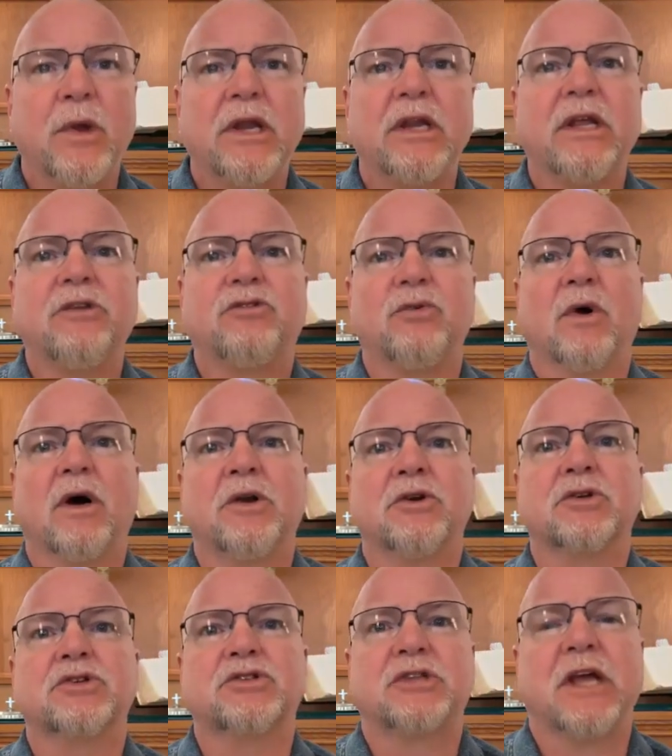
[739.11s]
We need to
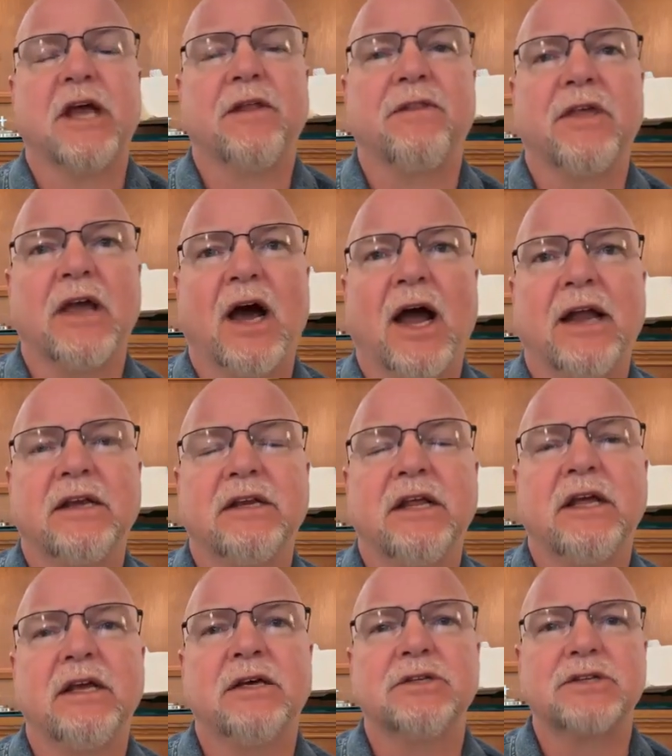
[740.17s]
understand the
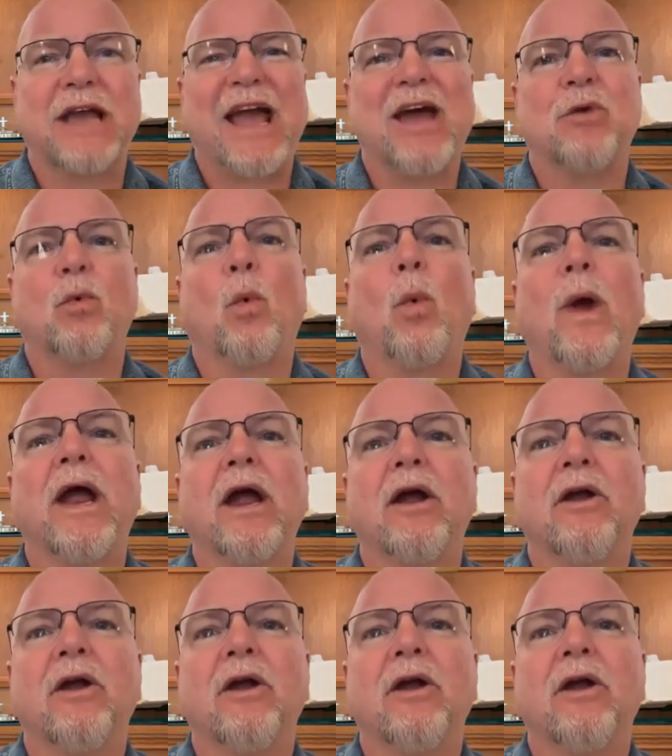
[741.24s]
ideas and